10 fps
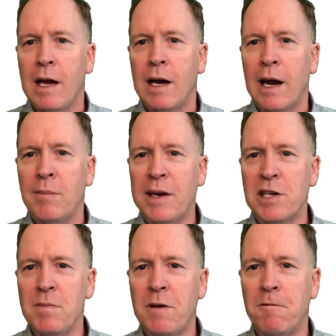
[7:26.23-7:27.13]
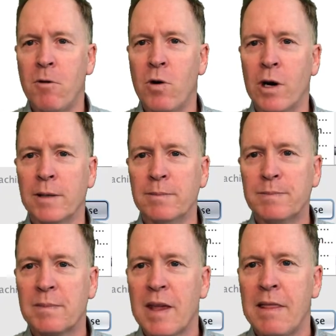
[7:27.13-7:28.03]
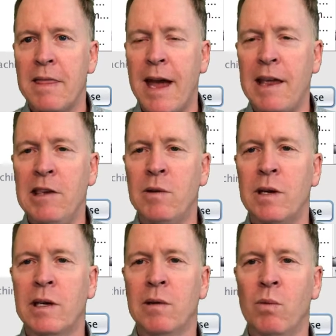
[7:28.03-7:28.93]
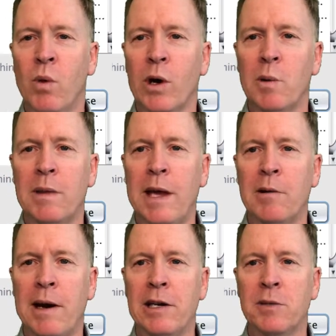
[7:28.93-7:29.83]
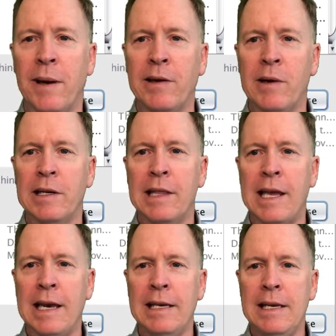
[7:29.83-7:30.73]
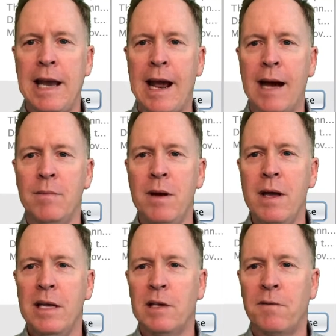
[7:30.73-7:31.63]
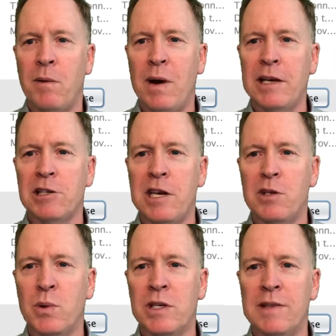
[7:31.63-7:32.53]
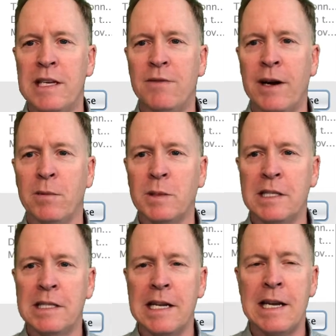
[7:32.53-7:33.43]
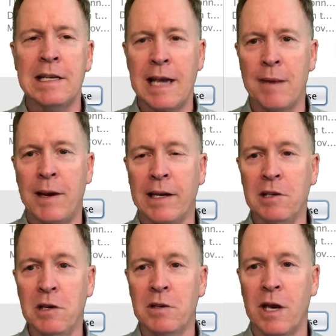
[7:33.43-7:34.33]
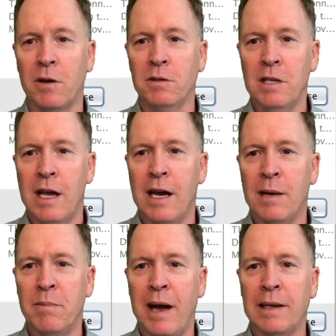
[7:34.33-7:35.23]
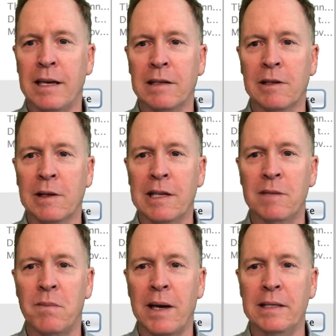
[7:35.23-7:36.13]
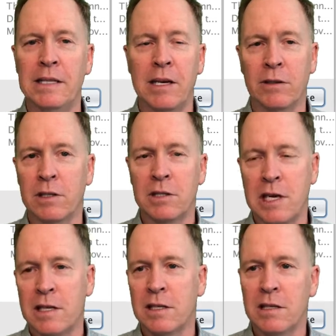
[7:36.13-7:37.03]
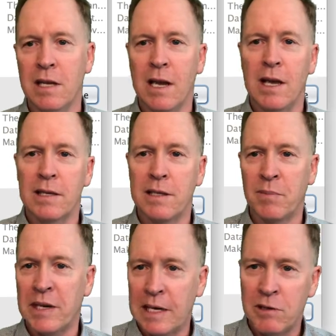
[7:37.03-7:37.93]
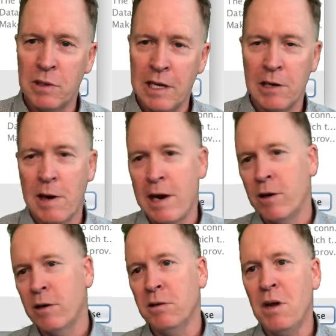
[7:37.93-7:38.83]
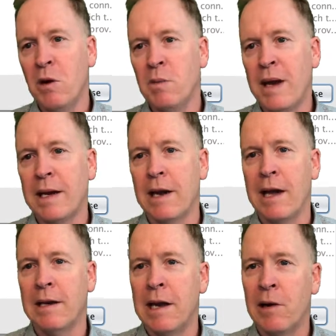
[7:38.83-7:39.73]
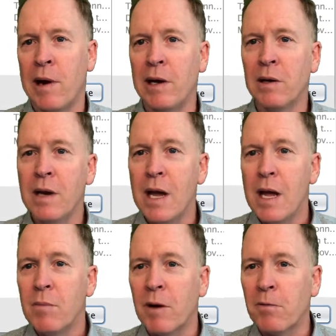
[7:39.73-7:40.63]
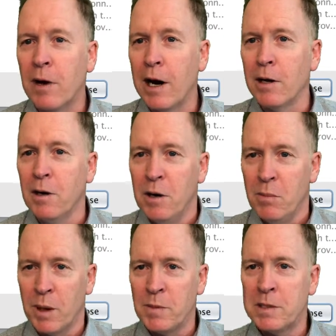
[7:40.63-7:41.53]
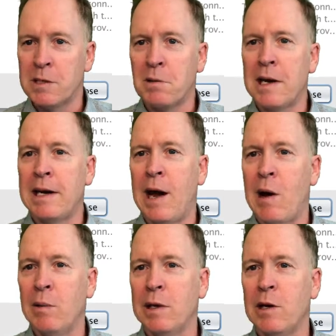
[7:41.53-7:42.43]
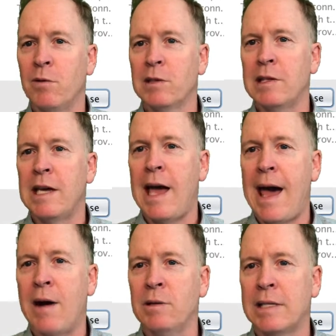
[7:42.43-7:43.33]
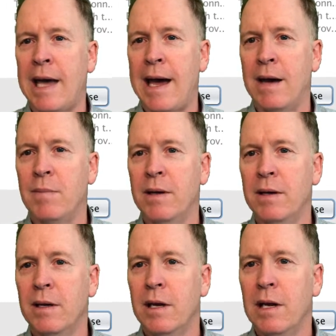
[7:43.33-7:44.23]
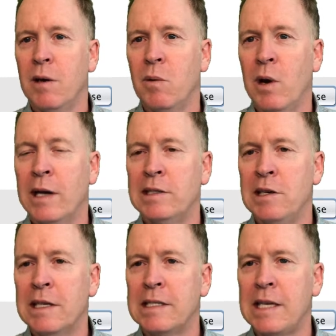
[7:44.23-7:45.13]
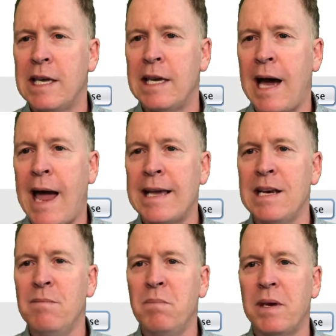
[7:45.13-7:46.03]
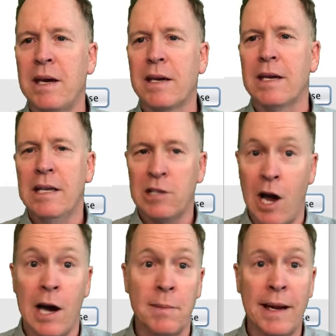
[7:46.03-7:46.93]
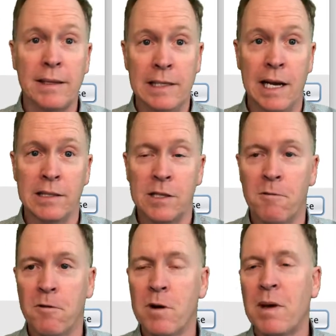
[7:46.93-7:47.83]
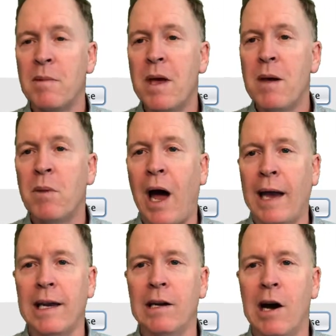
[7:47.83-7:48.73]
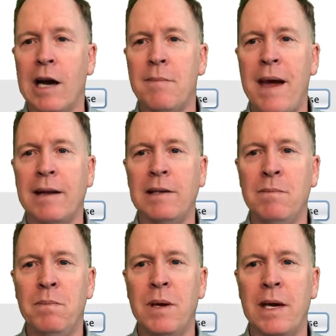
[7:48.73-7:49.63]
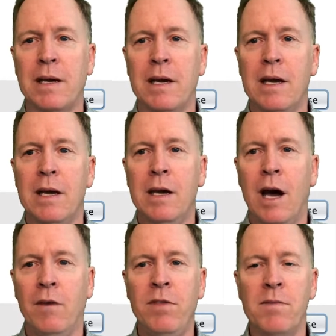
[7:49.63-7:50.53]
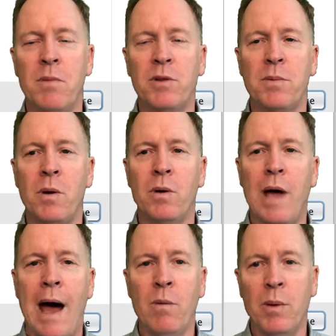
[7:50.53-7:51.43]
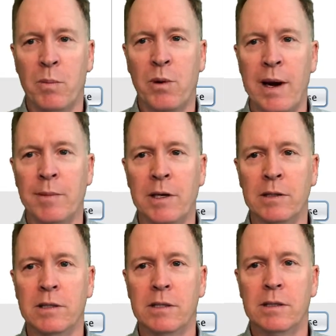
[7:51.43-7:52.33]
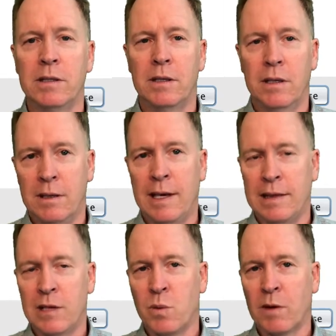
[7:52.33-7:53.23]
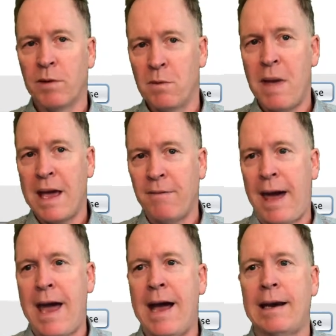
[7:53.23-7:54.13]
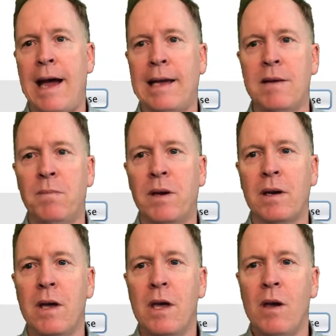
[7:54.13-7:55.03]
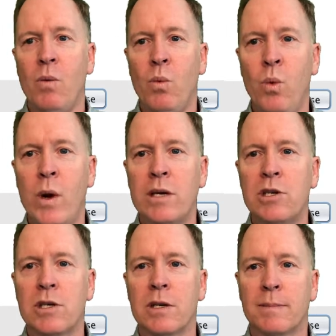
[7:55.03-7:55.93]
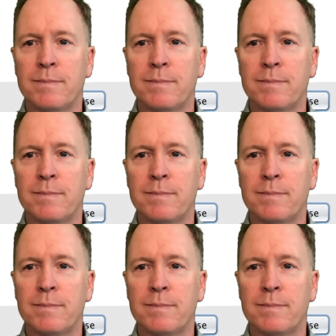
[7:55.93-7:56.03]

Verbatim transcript: I mentioned before that you can work with iterators by going to the End tab. So if I want to change which of these variables is an End tab, I can do so. I can click these buttons here to change something into an iterator or make it not an iterator. But for our purposes right now, I want to go over to the Out tab, where, as you can see, I can pick, it's automatically done so for me, but I can automatically pick of the multiple output parameters that this workflow may have had. I can pick which